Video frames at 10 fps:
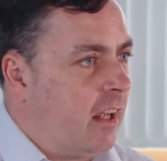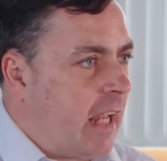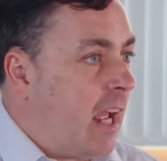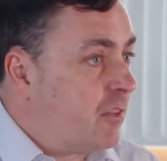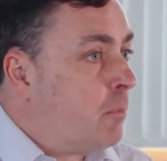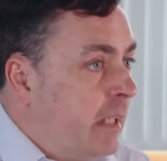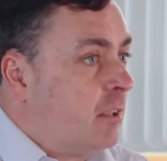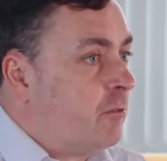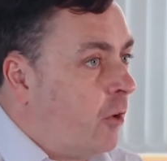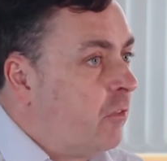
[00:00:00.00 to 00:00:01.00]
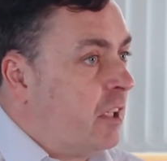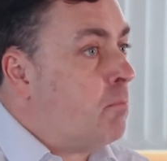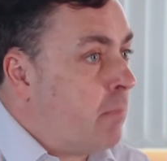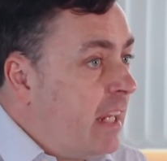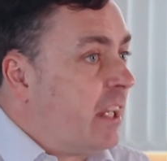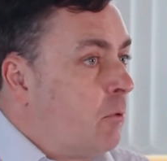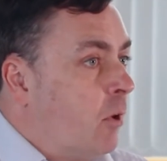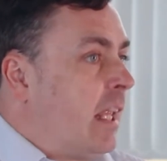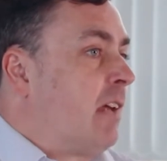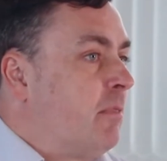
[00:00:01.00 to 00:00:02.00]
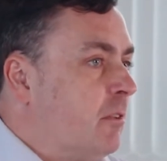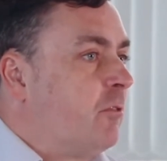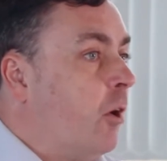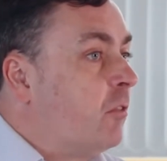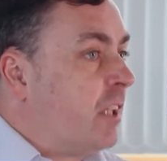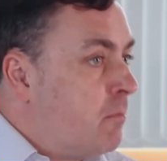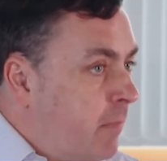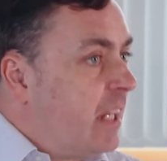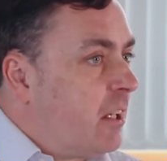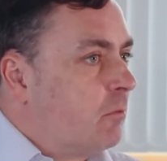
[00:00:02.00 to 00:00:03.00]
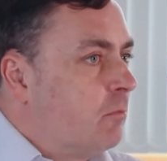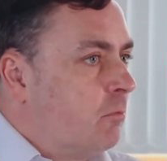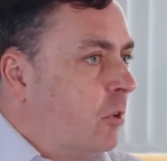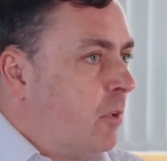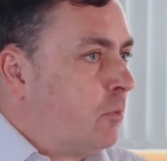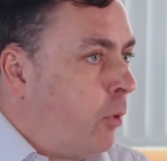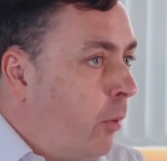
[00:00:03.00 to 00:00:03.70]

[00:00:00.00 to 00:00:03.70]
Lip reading: Having been involved in making one, having been involved in making one of the most